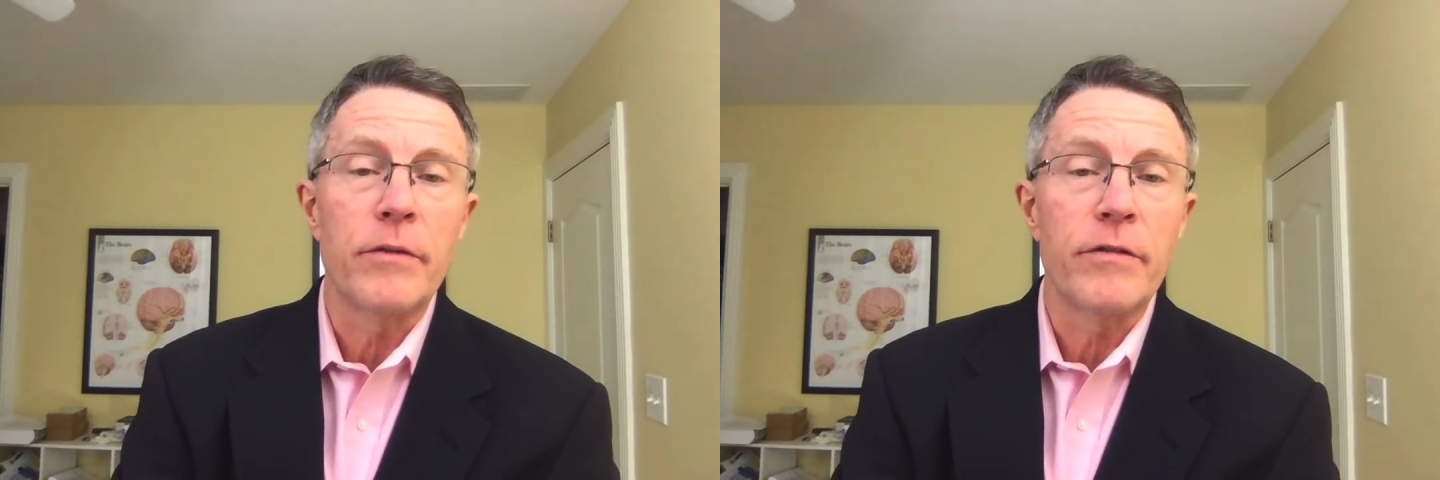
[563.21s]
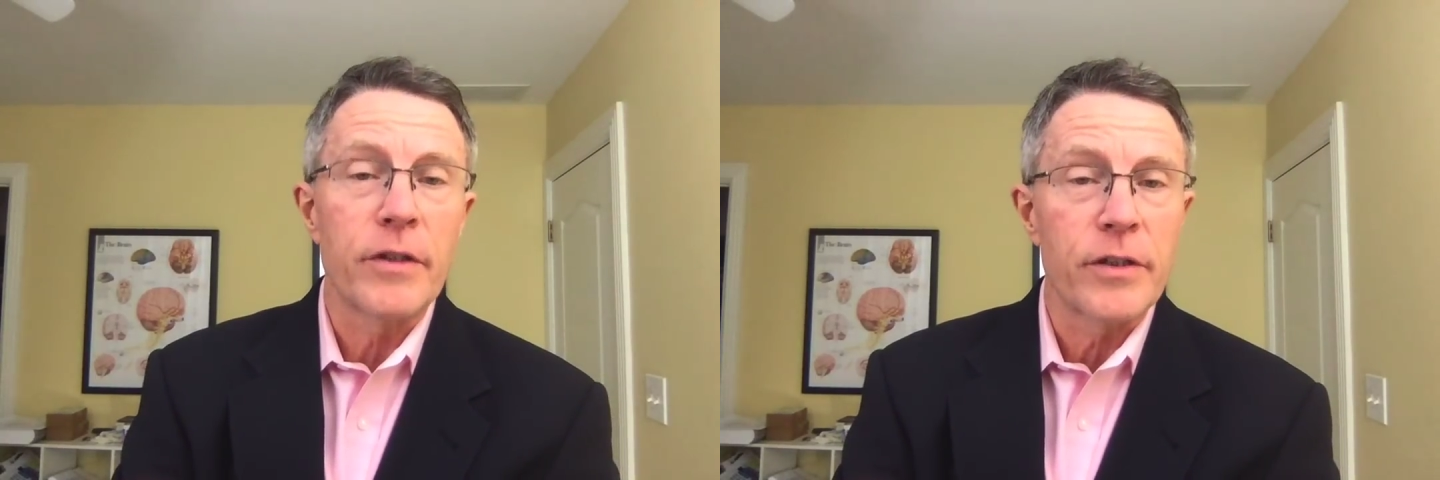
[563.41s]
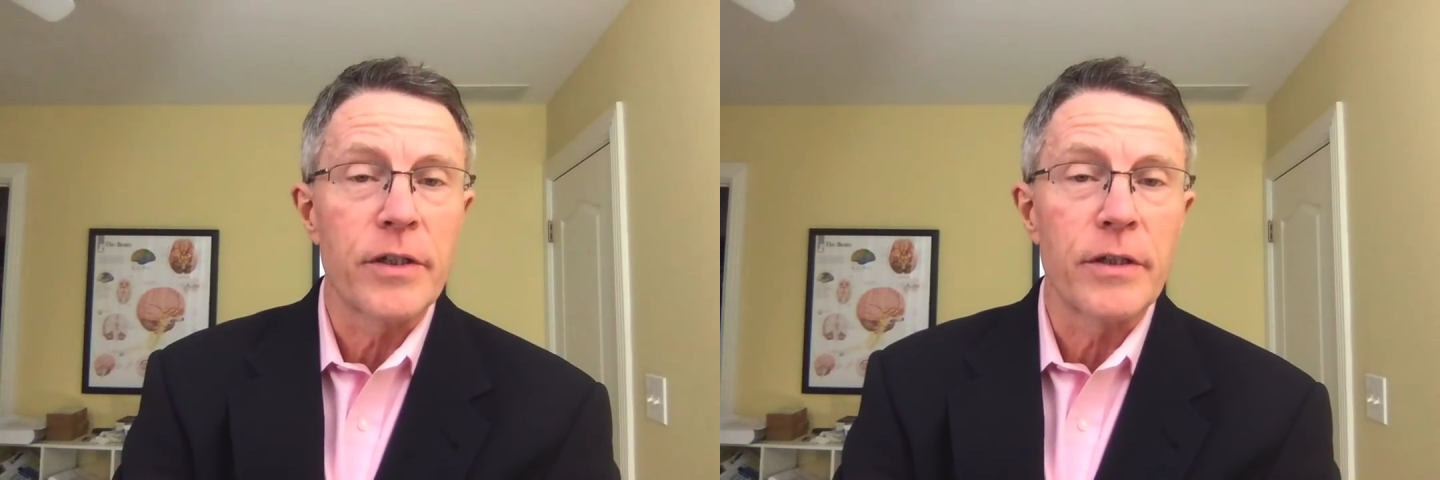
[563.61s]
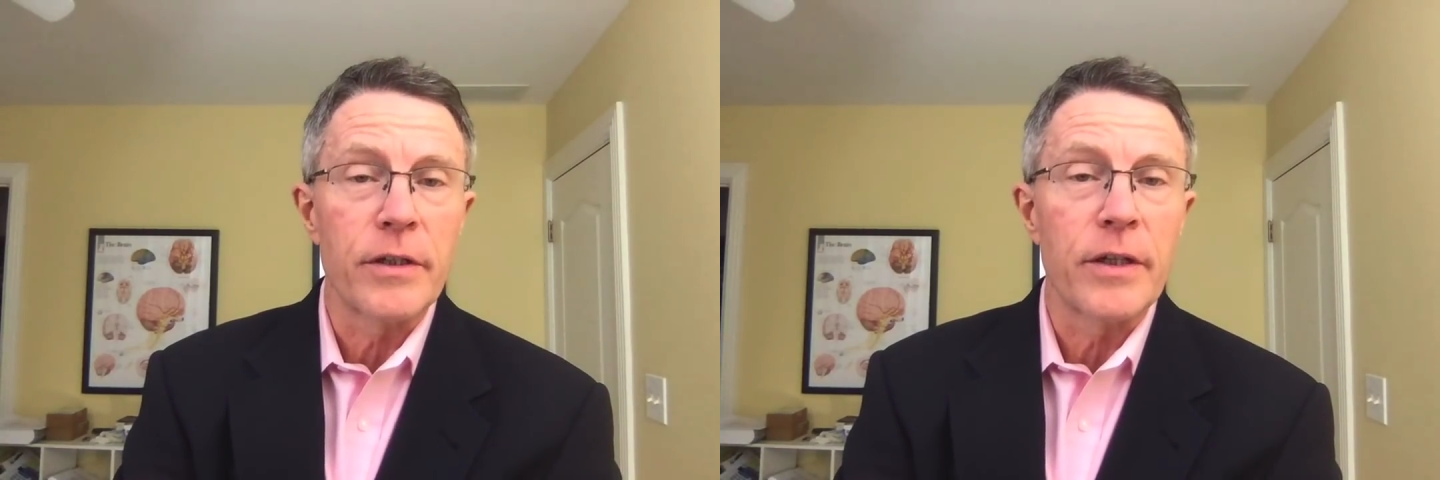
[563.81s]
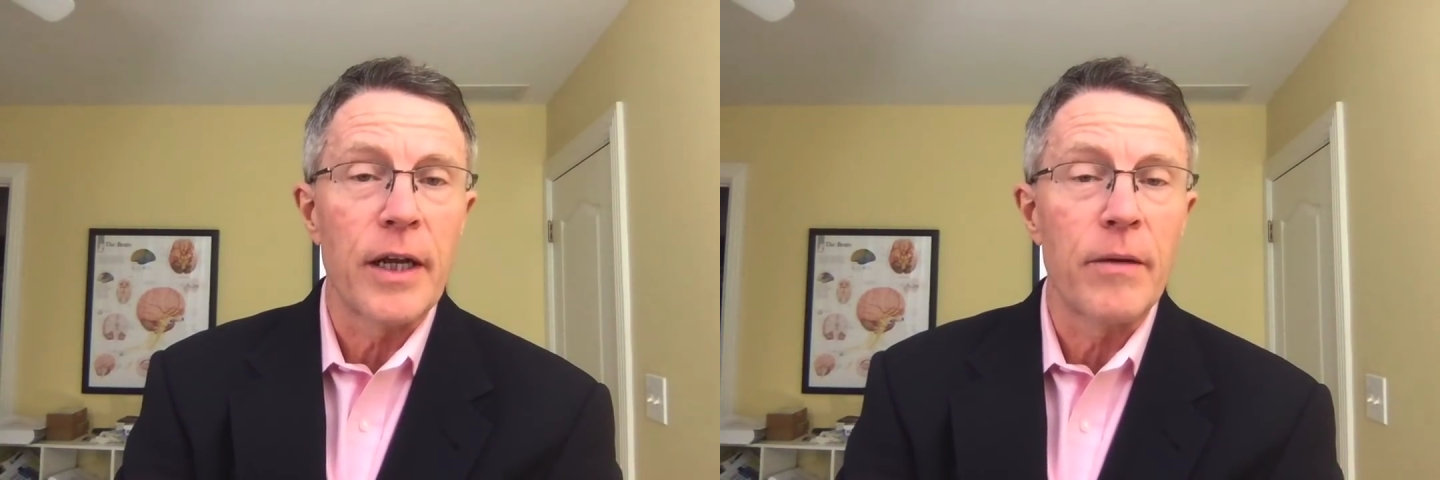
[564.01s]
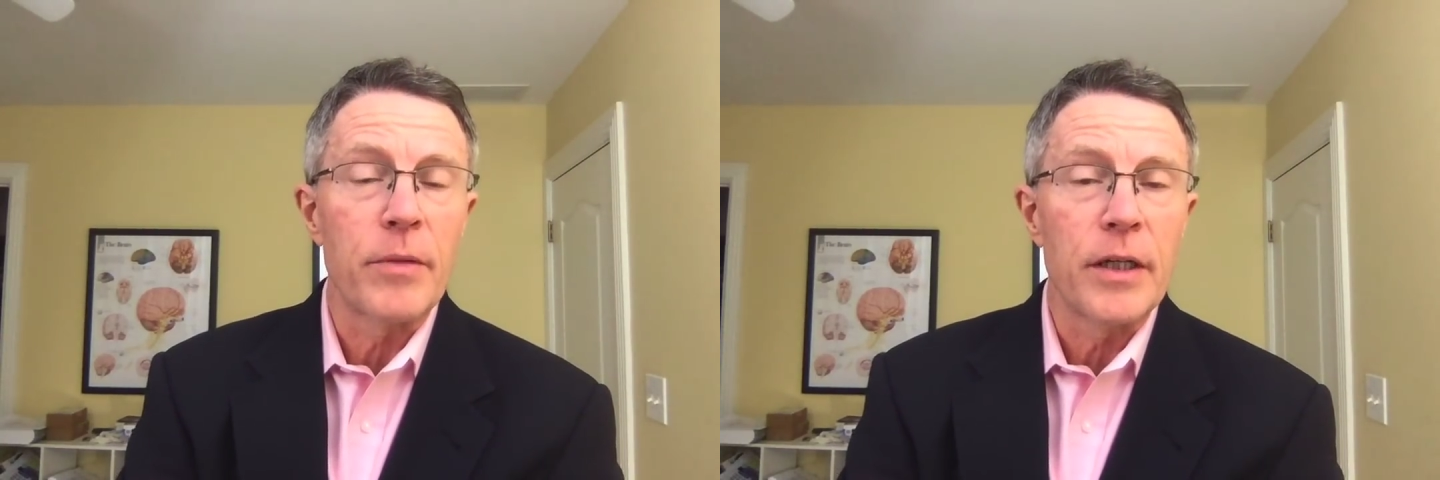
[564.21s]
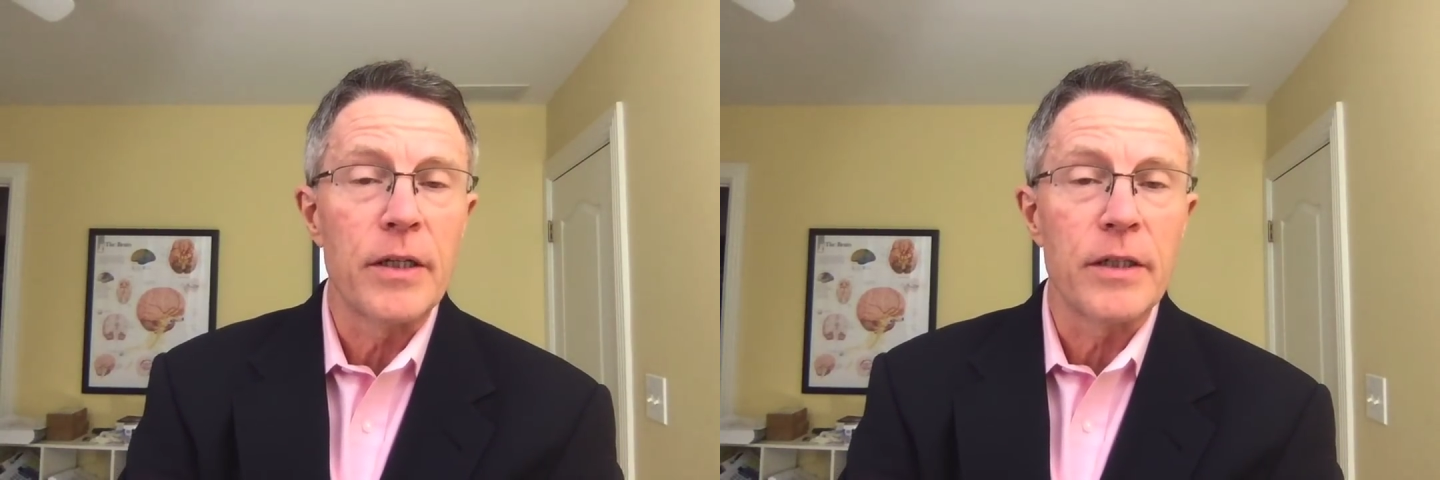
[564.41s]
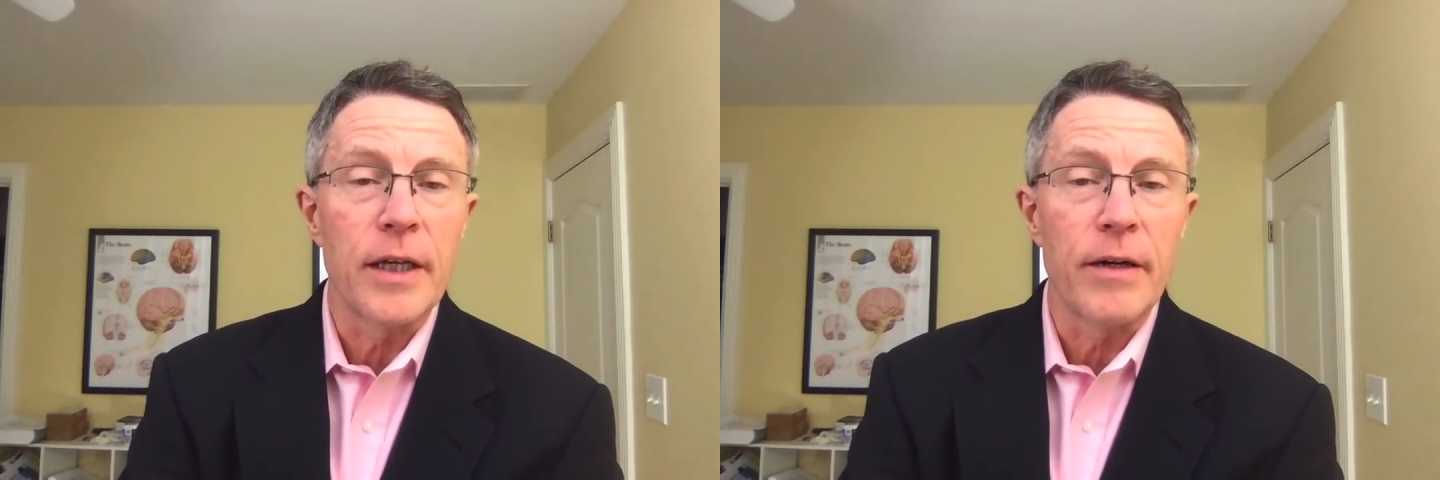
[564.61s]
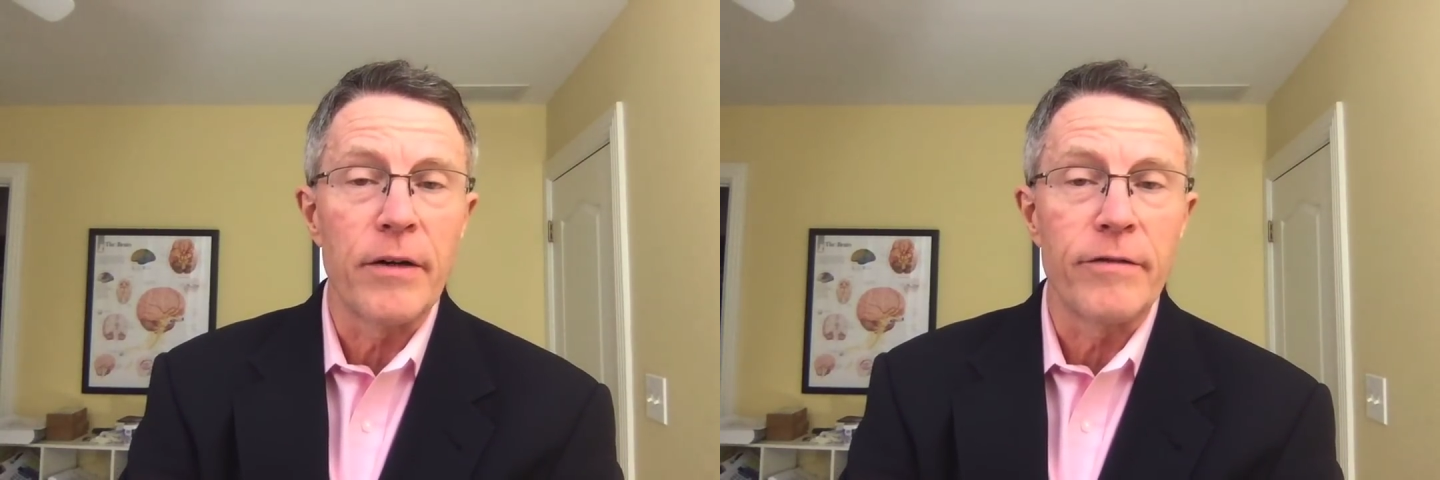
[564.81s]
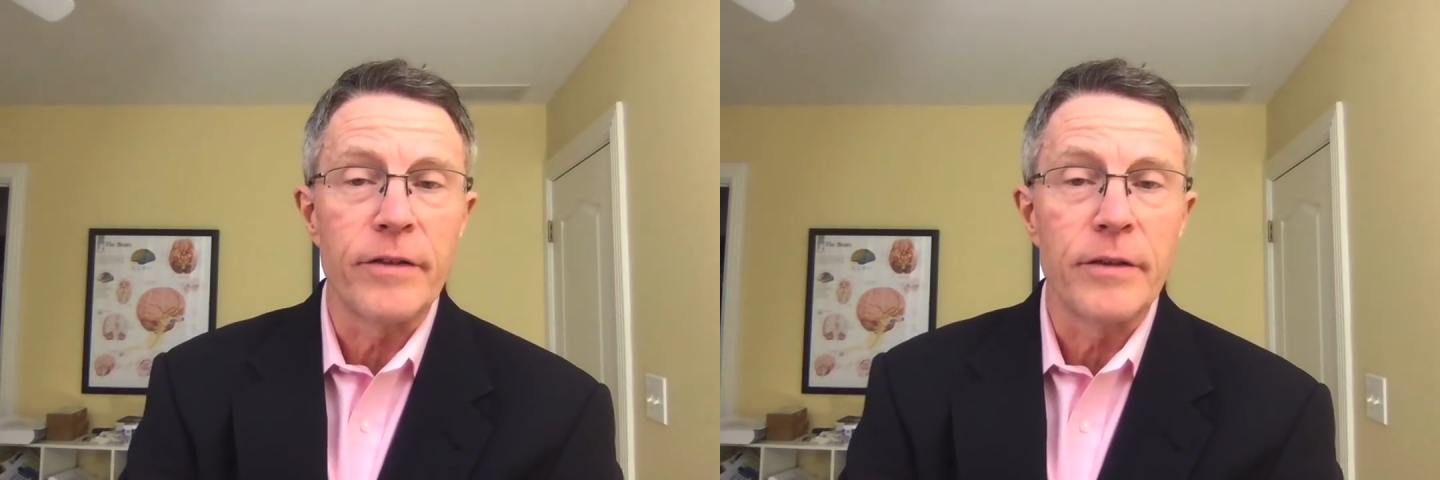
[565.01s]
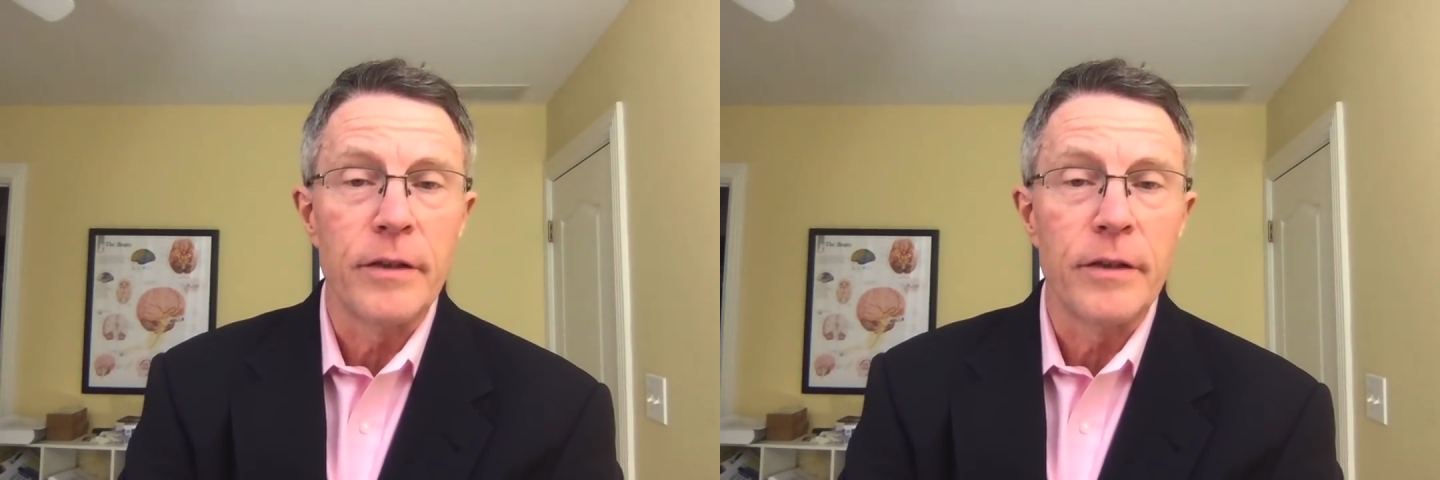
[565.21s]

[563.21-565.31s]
reversing their diabetes that often.